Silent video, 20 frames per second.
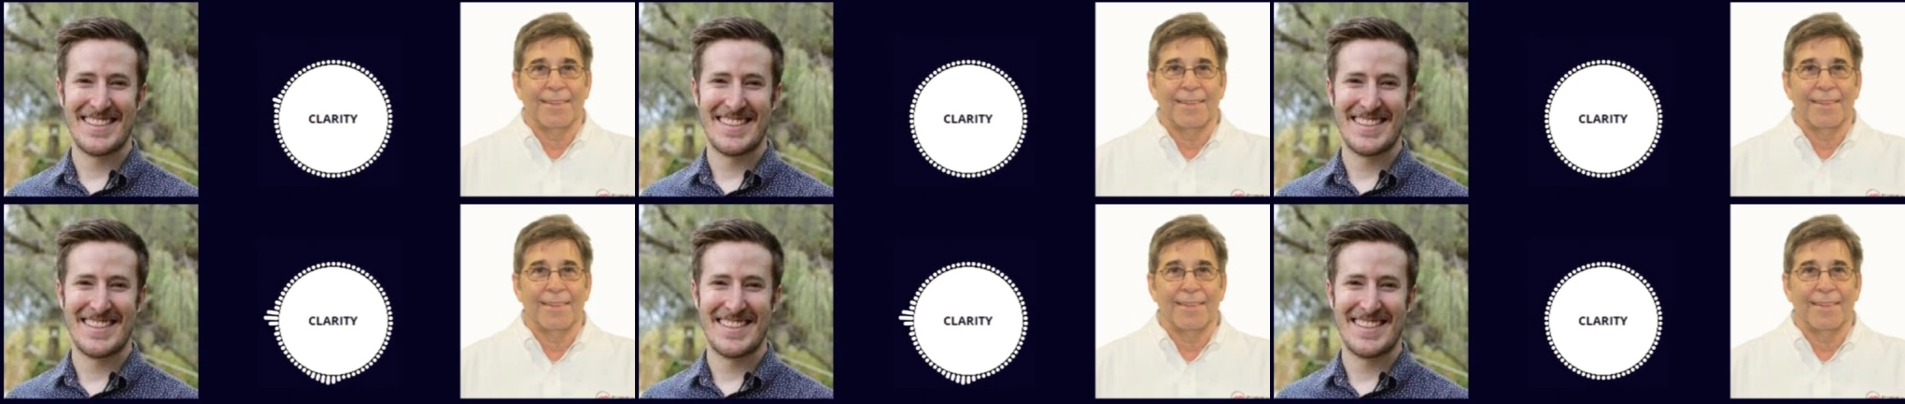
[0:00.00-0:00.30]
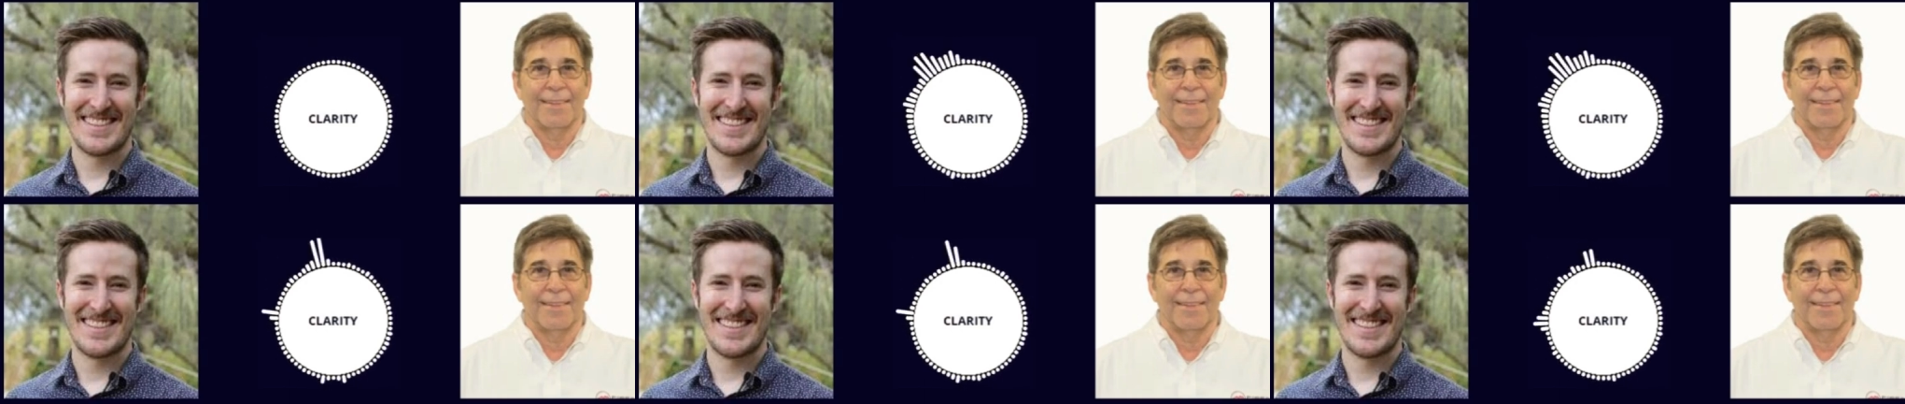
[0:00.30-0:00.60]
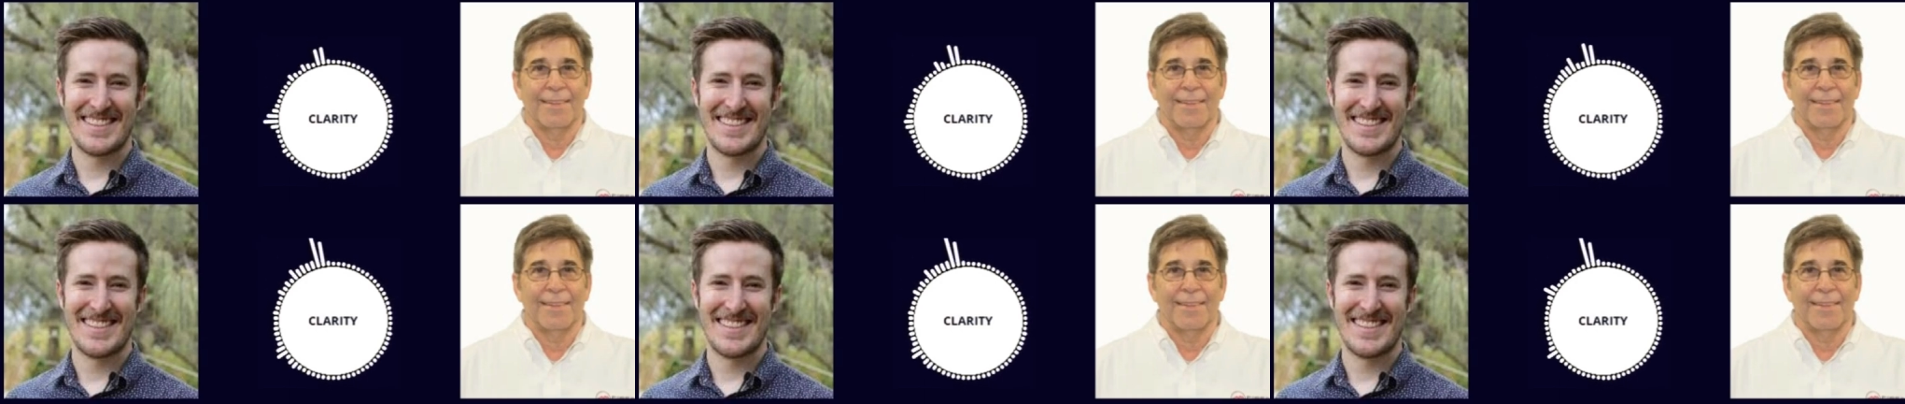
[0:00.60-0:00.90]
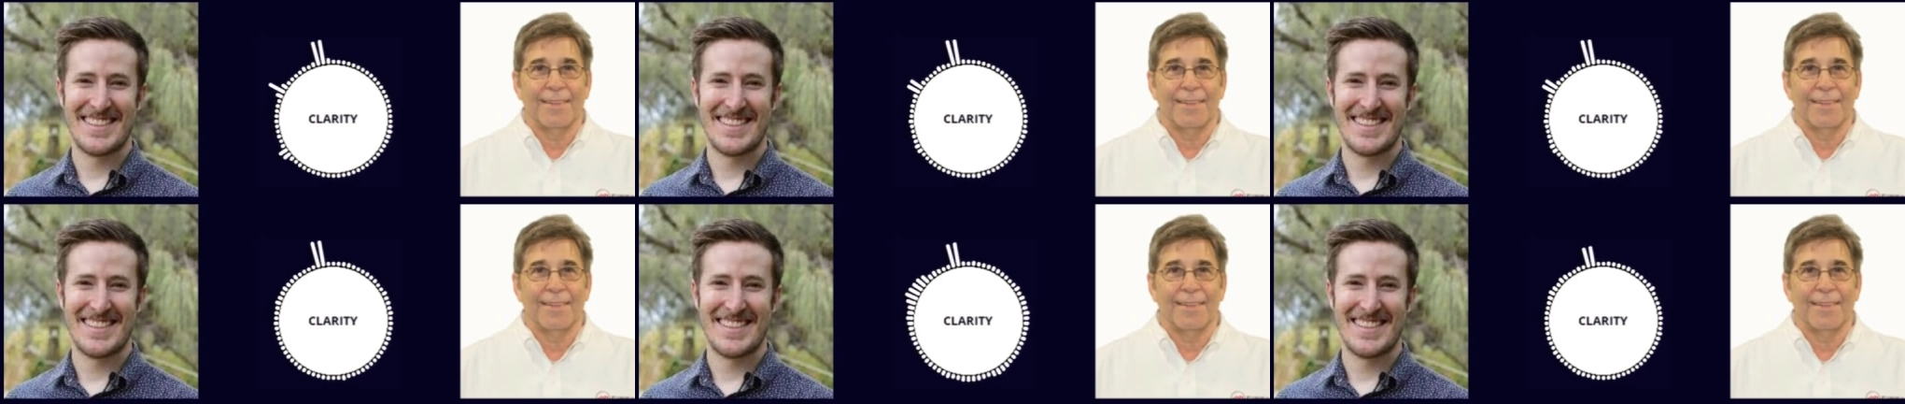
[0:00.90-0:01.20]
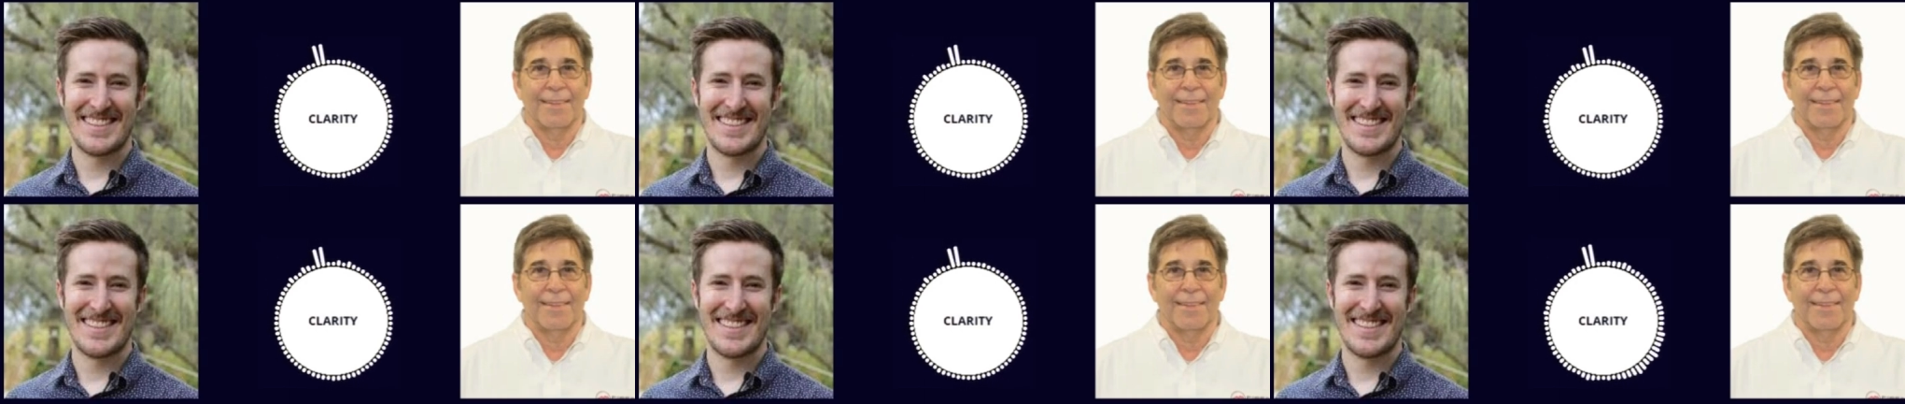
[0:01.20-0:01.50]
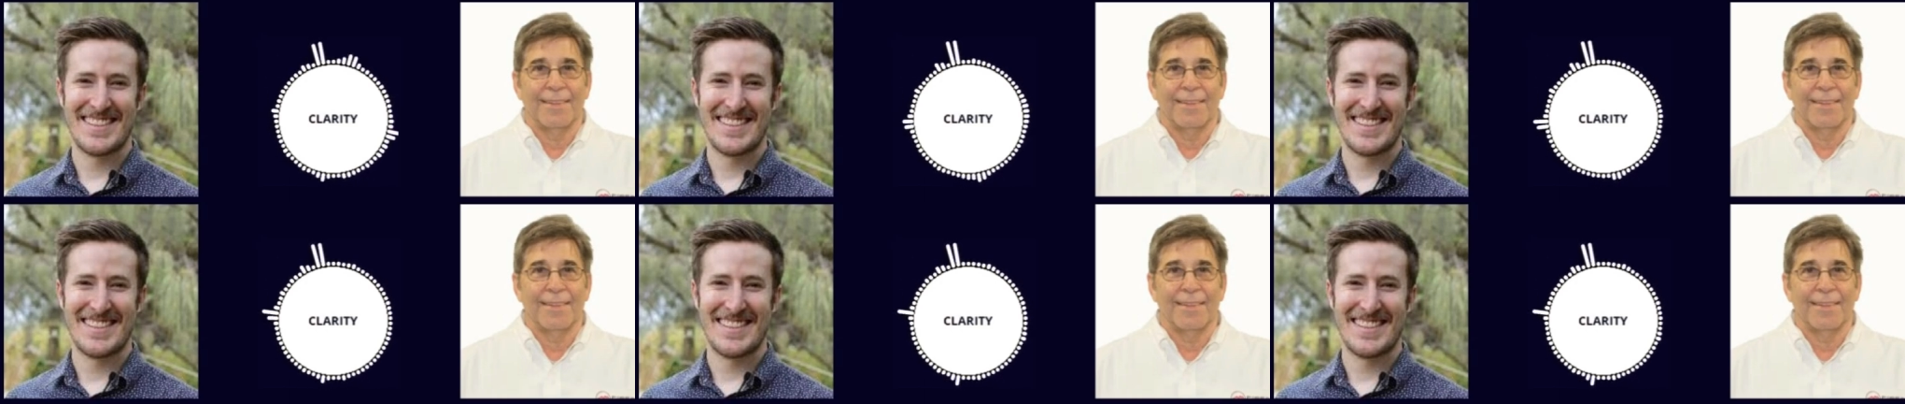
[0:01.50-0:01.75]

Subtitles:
No one is speaking in this clip.